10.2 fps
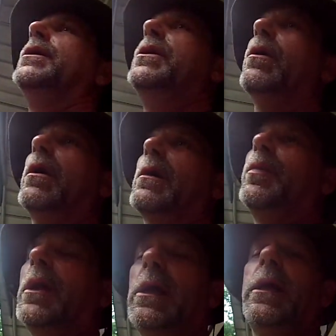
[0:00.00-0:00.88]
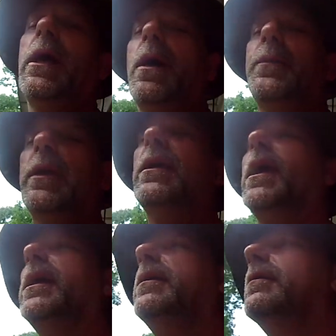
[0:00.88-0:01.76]
you are completely up to
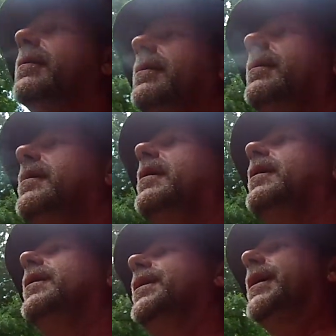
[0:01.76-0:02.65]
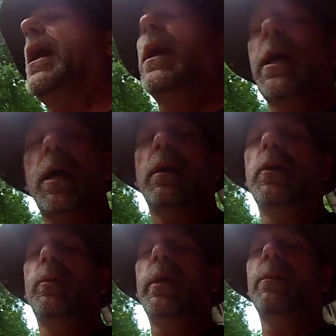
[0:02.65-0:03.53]
date. Kind of got a
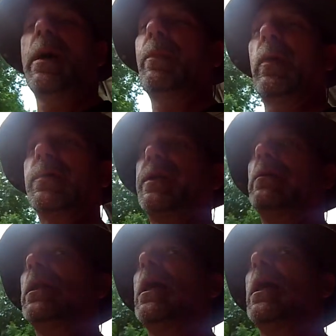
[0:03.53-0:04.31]
little bit of my personal